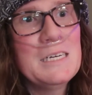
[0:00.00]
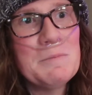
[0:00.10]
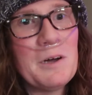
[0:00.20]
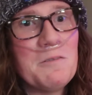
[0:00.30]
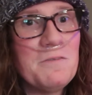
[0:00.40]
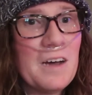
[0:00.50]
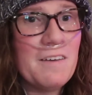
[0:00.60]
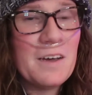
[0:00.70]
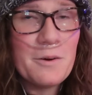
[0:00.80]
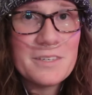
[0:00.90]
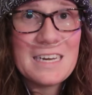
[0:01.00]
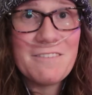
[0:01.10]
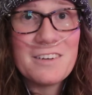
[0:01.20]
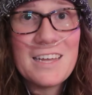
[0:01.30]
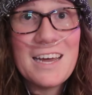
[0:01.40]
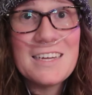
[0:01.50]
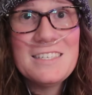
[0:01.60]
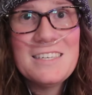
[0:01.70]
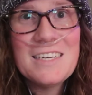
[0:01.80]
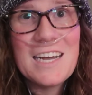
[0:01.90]
About five hours after
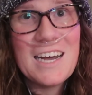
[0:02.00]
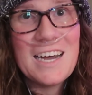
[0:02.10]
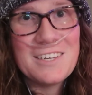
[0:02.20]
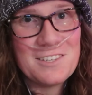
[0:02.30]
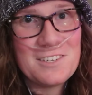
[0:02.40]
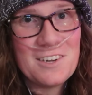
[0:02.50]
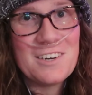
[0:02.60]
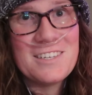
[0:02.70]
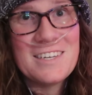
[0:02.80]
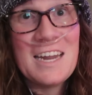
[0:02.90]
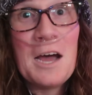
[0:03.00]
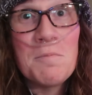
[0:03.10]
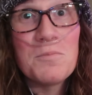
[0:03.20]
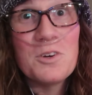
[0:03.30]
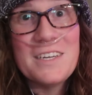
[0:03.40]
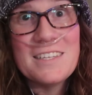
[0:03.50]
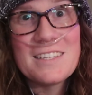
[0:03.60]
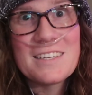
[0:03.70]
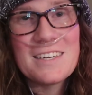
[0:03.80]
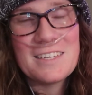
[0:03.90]
that, I started to not
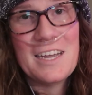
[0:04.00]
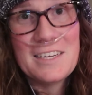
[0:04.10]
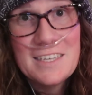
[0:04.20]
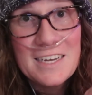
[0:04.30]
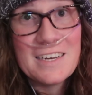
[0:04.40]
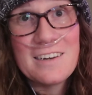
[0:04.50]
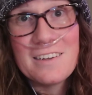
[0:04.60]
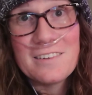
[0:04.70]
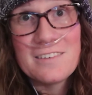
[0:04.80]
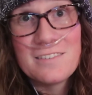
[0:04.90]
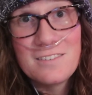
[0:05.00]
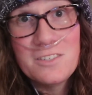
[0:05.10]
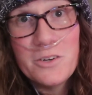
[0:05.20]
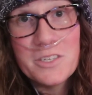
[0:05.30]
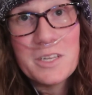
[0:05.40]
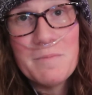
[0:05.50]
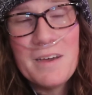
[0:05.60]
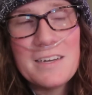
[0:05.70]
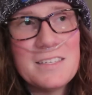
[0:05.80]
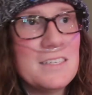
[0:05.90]
breathe because I had taken another dose of the
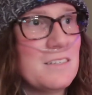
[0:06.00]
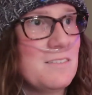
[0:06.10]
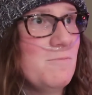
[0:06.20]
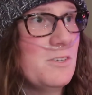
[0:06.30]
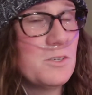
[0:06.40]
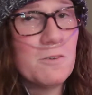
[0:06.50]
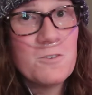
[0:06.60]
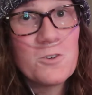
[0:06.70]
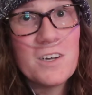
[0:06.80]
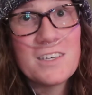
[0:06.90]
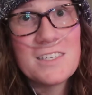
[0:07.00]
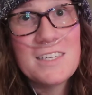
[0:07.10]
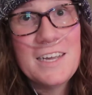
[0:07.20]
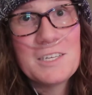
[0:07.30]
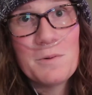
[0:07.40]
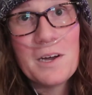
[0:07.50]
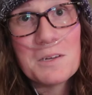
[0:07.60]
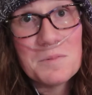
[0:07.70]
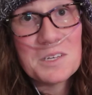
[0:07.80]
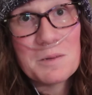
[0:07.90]
medicine. With sulfur drugs, it takes a while
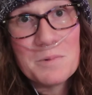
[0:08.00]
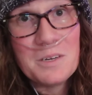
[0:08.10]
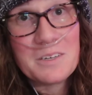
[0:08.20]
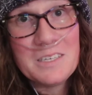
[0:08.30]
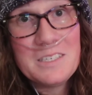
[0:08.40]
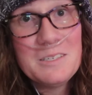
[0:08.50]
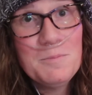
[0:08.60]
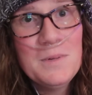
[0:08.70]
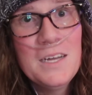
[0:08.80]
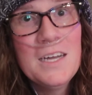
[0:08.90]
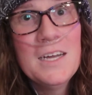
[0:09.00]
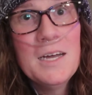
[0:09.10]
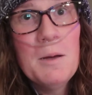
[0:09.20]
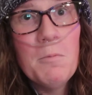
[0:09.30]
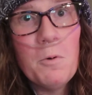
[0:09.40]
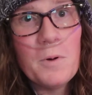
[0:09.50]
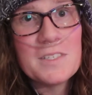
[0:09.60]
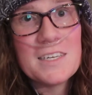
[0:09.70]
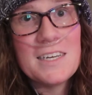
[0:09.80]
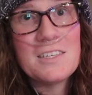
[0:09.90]
to build up in your system, but
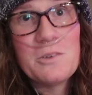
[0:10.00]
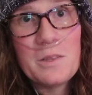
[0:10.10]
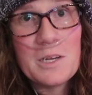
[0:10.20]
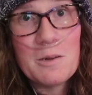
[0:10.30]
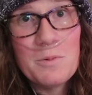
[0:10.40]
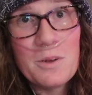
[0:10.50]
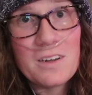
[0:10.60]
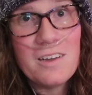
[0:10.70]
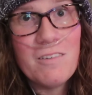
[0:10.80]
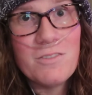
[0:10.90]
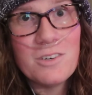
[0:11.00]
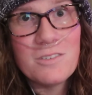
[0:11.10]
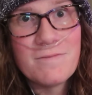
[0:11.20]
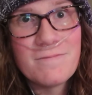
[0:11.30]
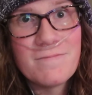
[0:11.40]
once it gets to a therapeutic level,